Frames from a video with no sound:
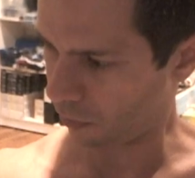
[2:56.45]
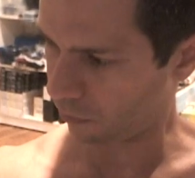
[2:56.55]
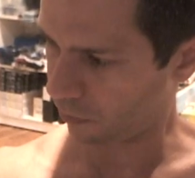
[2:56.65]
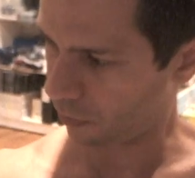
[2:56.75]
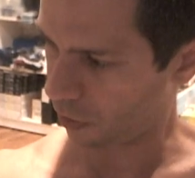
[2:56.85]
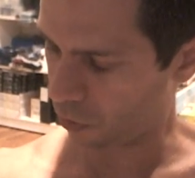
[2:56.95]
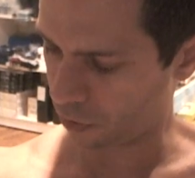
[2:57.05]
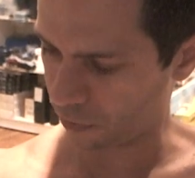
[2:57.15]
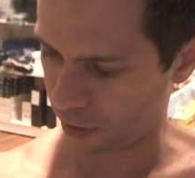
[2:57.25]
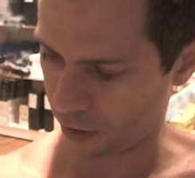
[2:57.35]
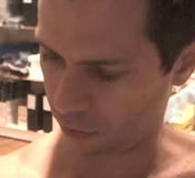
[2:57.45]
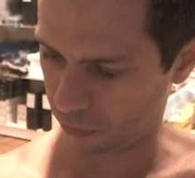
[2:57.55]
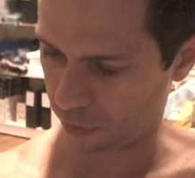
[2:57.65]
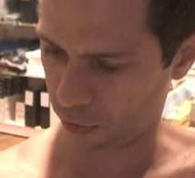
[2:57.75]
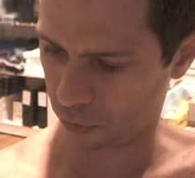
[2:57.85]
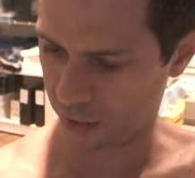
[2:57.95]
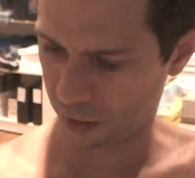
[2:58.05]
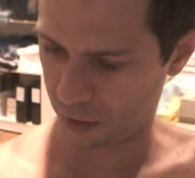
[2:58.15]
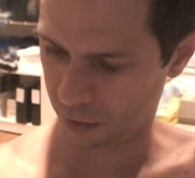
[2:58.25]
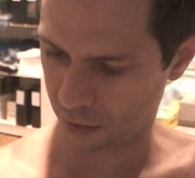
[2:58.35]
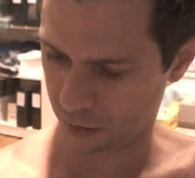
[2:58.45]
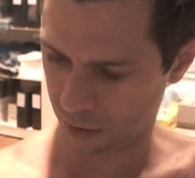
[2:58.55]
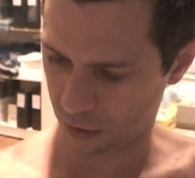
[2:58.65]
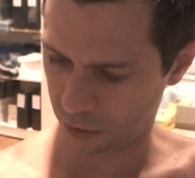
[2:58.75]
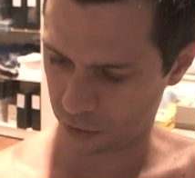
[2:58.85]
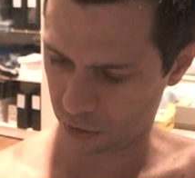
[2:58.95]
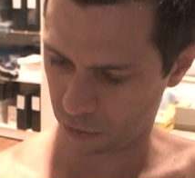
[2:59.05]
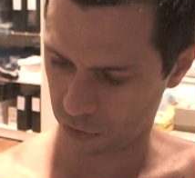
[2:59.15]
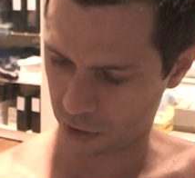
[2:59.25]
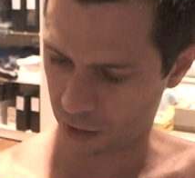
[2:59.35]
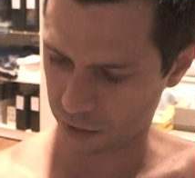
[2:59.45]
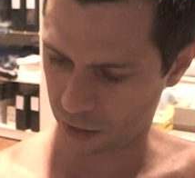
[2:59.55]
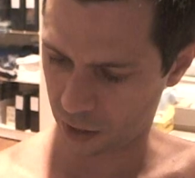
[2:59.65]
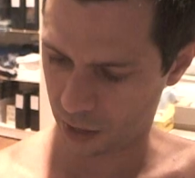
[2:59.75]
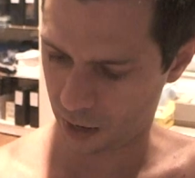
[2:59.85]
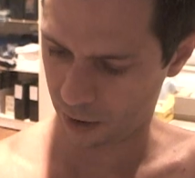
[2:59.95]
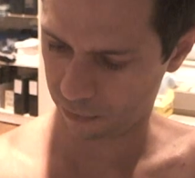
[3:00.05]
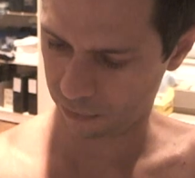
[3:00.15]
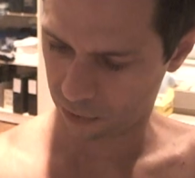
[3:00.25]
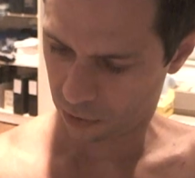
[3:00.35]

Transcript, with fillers: I'll go over there real quick and get the other toe socks that I have.